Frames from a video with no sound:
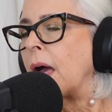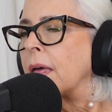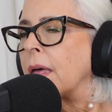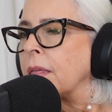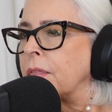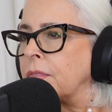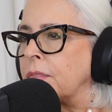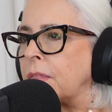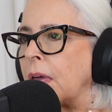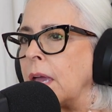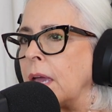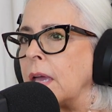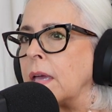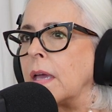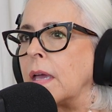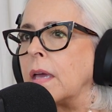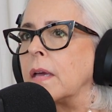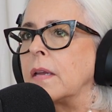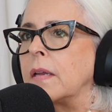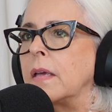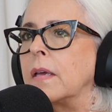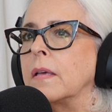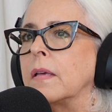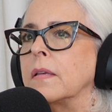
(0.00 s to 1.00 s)
think
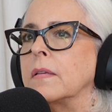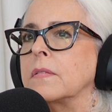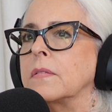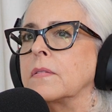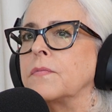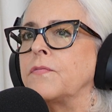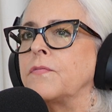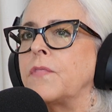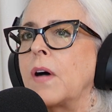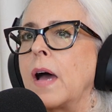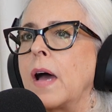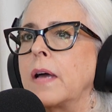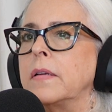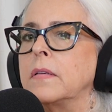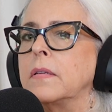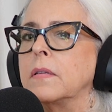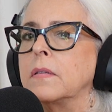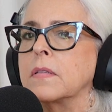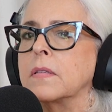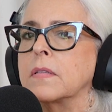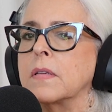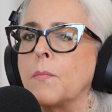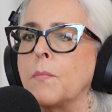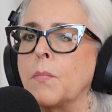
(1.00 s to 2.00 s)
it is
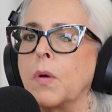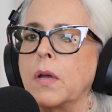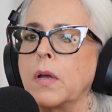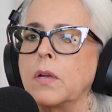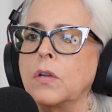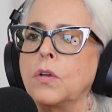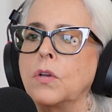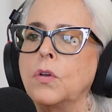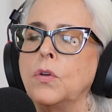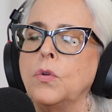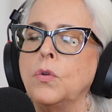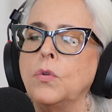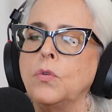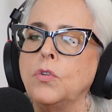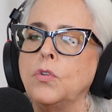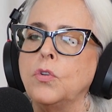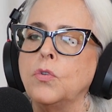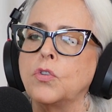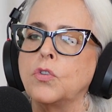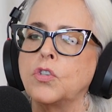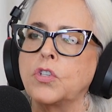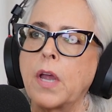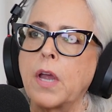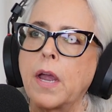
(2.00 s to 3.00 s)
finding someone who you
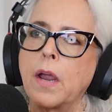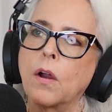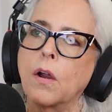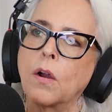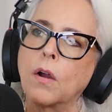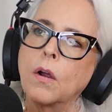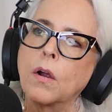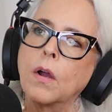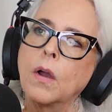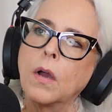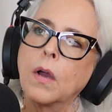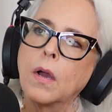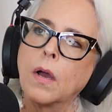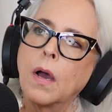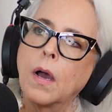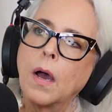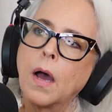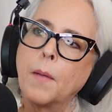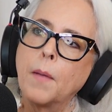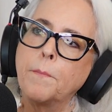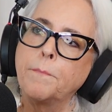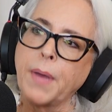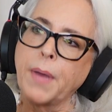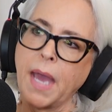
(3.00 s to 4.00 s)
share
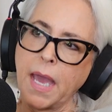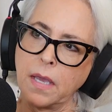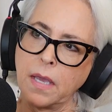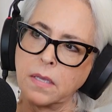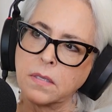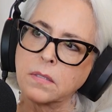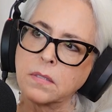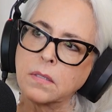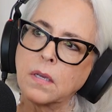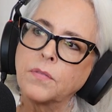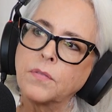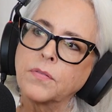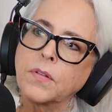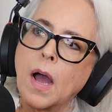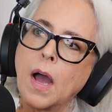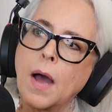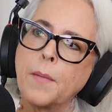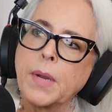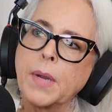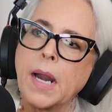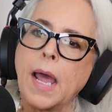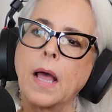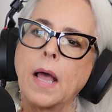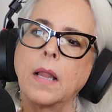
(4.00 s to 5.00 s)
a base of
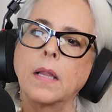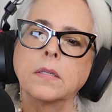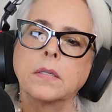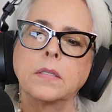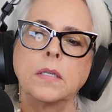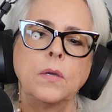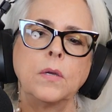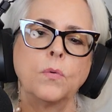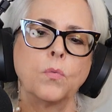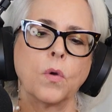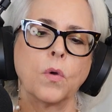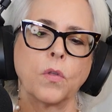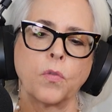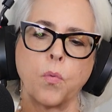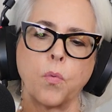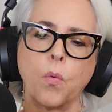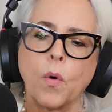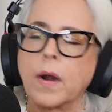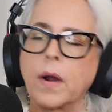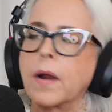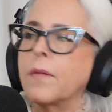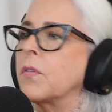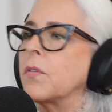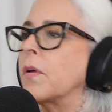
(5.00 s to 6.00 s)
commonality with
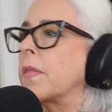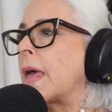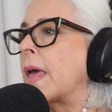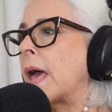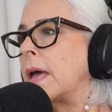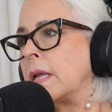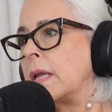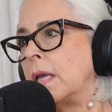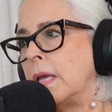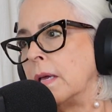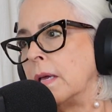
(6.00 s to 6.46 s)
whatever that is.